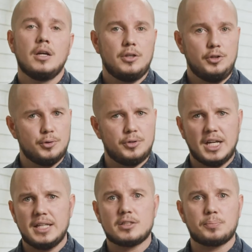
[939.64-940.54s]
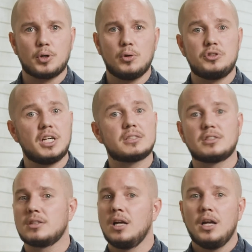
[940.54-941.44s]
New data
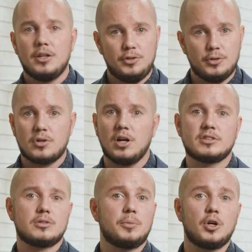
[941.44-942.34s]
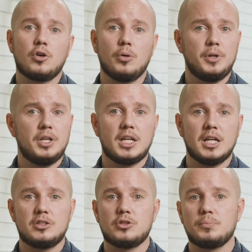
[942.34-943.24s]
projects, new customer
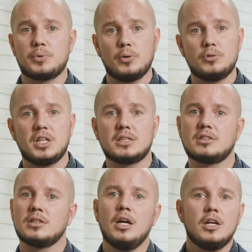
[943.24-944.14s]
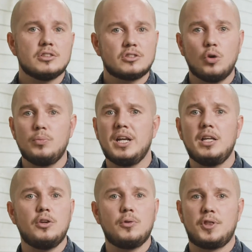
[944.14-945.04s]
communication projects, so many
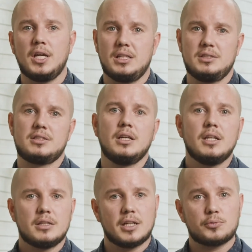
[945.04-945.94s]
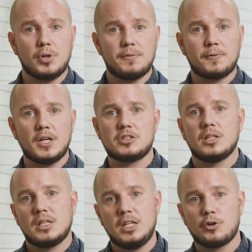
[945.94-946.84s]
new things that refresh
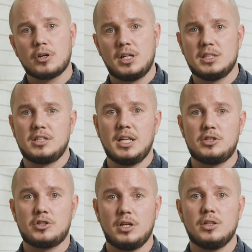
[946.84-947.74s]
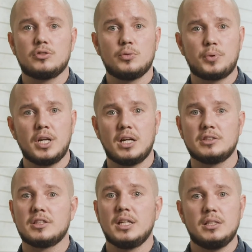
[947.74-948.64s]
the organization to bring
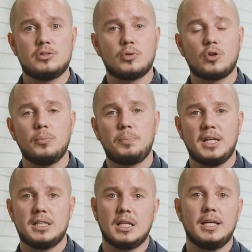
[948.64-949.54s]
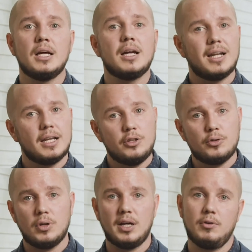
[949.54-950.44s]
us into a completely
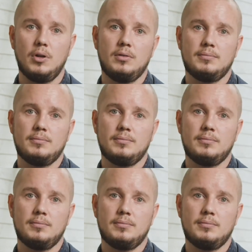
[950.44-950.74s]
new level.